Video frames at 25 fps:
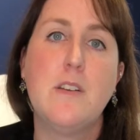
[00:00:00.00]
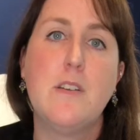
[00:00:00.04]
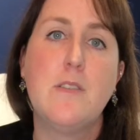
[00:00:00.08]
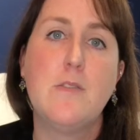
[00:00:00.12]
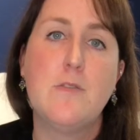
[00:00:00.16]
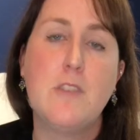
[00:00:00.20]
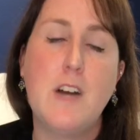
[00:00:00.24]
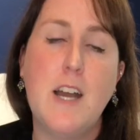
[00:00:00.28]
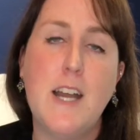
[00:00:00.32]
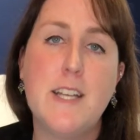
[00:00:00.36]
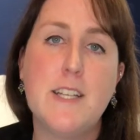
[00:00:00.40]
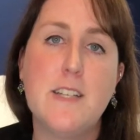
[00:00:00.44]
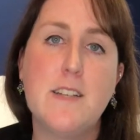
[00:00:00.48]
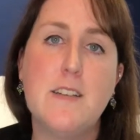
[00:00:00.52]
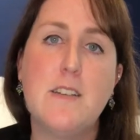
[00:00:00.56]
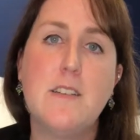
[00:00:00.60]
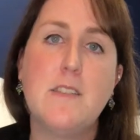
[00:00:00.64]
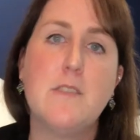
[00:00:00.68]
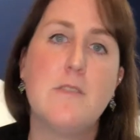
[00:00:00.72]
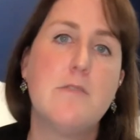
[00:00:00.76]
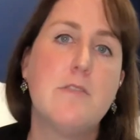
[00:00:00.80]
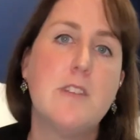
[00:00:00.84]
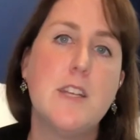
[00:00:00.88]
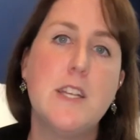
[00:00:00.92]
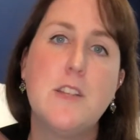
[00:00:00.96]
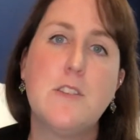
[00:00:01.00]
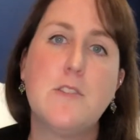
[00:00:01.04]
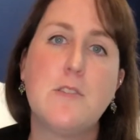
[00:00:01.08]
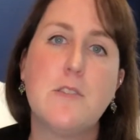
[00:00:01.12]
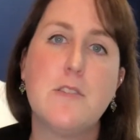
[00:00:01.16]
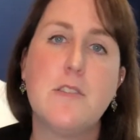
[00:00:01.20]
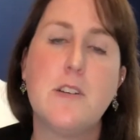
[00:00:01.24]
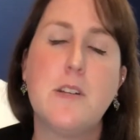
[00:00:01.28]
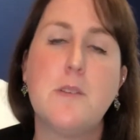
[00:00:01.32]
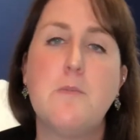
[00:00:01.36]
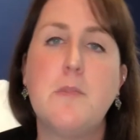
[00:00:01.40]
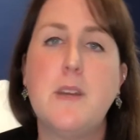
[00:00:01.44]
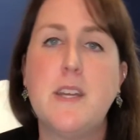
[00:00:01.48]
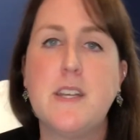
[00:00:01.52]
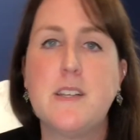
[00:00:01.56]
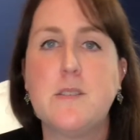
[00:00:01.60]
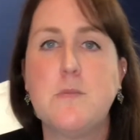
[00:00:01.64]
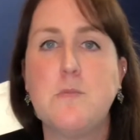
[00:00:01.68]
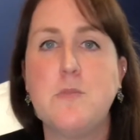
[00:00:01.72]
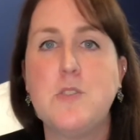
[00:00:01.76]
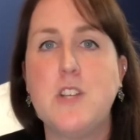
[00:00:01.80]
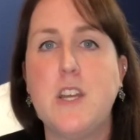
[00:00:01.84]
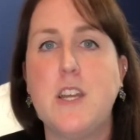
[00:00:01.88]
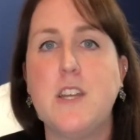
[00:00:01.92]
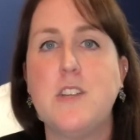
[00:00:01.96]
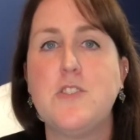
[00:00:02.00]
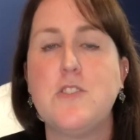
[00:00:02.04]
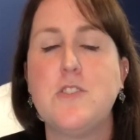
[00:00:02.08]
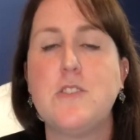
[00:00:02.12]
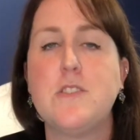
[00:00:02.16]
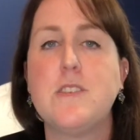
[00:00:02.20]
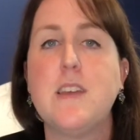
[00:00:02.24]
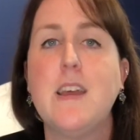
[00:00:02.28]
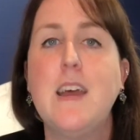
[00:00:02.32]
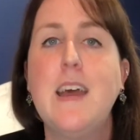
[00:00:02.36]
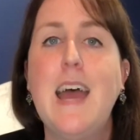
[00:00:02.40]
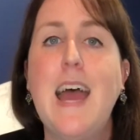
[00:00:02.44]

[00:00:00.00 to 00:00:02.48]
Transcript: write it, read through it, make some changes,